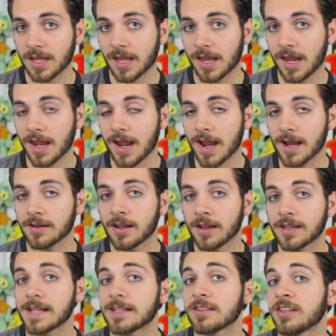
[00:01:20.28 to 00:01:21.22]
and
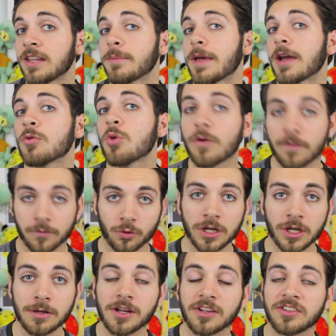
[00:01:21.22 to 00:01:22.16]
they have to send back
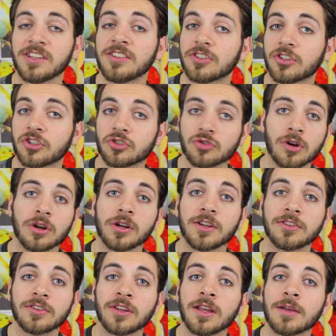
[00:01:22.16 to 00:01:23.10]
Wolverine because he's the
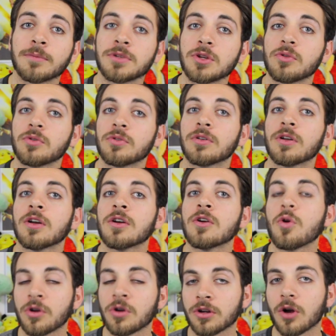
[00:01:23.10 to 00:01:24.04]
strongest mutant
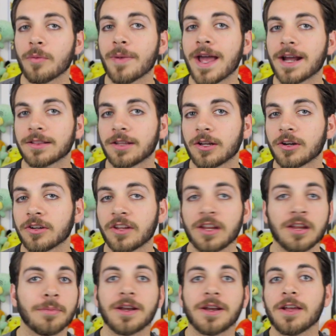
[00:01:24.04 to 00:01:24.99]
who can go back there.
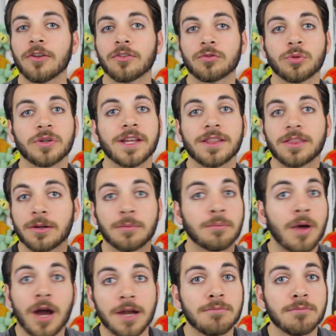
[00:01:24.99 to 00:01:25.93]
Anybody else would get their
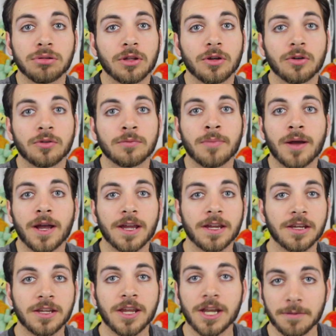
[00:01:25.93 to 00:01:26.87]
mind blown
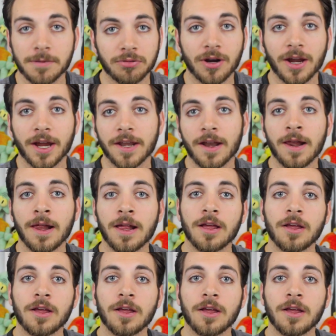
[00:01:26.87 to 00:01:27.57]
by Kitty Pryde.